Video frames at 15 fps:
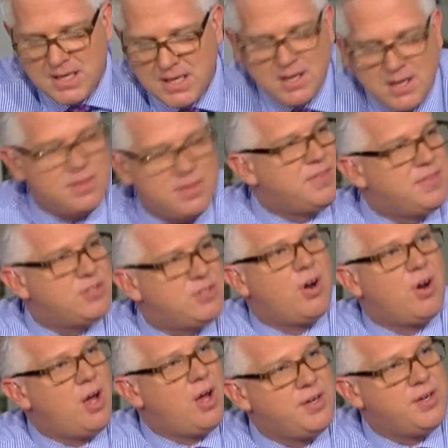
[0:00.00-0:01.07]
these are
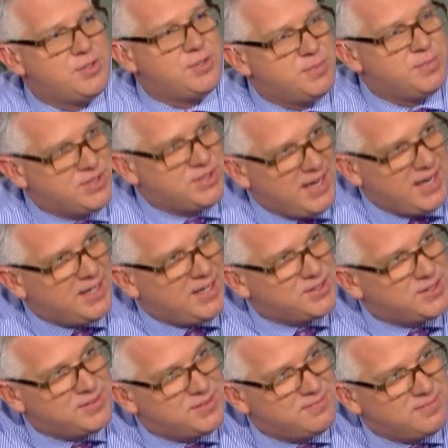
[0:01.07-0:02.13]
honest
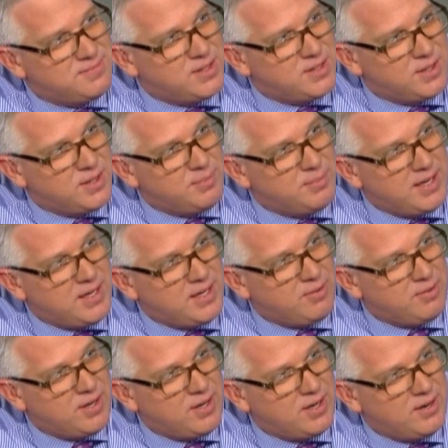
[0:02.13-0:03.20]
mistakes that they're making
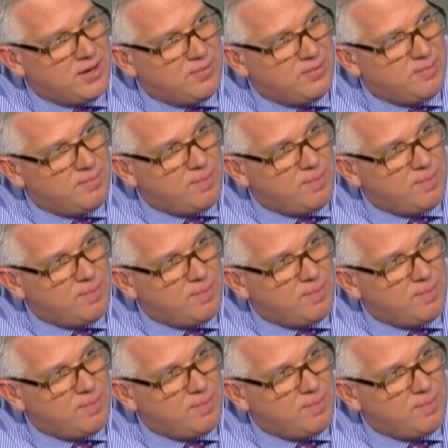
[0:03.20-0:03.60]
right now?